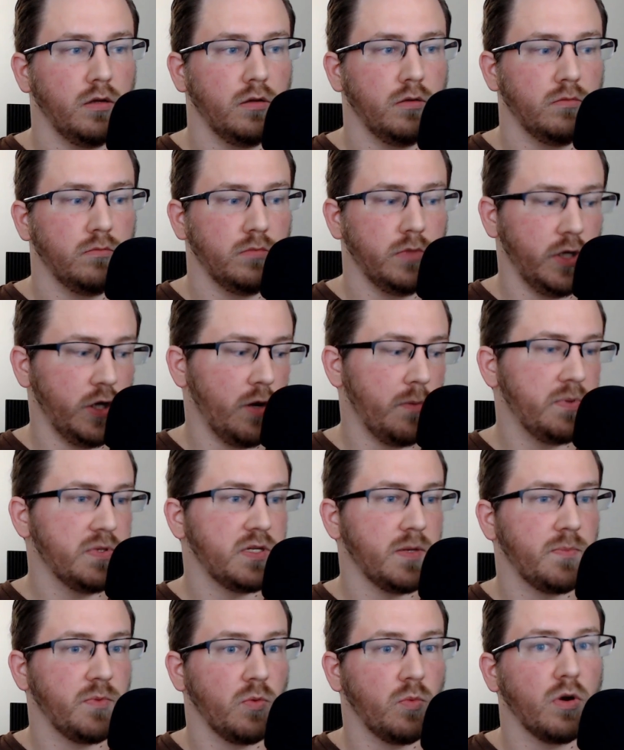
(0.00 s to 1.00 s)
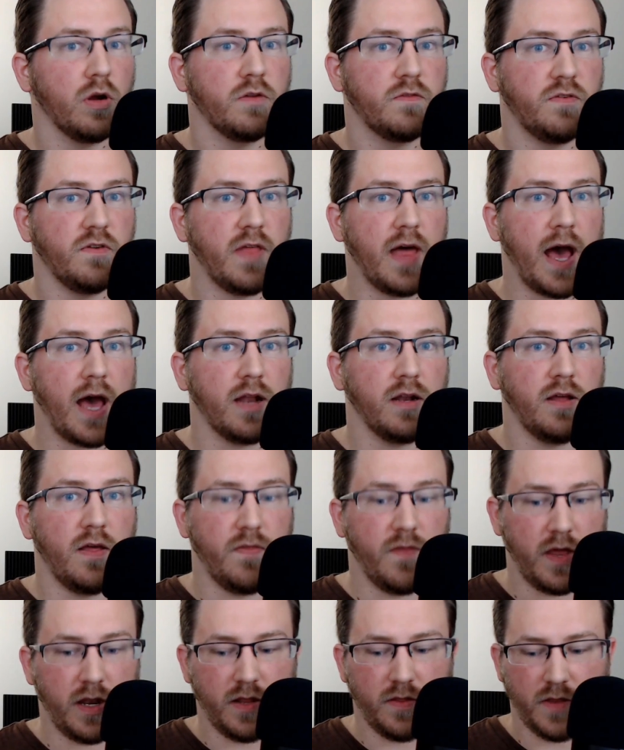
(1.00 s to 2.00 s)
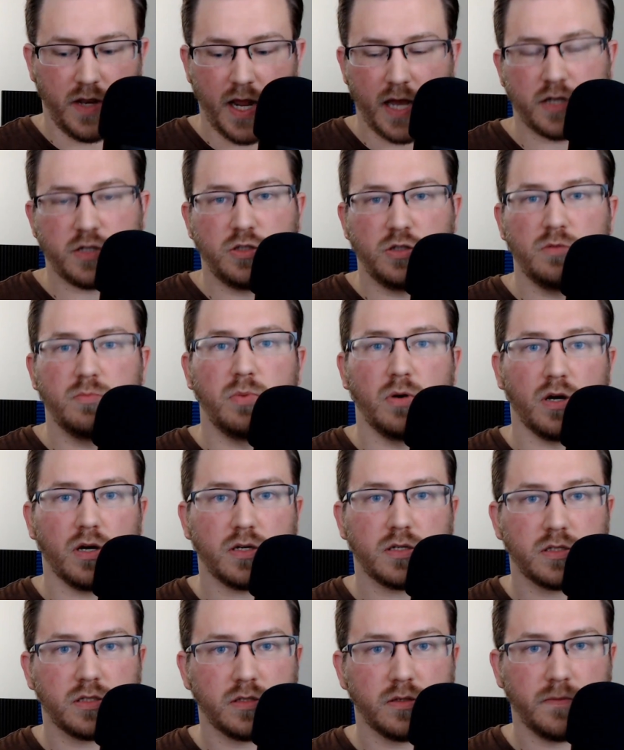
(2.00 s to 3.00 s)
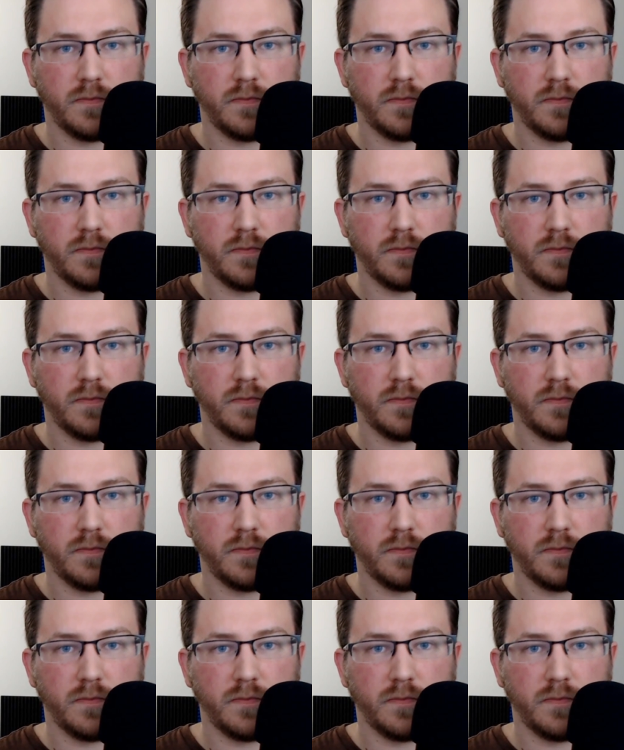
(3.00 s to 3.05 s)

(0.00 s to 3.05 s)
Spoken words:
it opens up the world for that. And then in the next 2 books,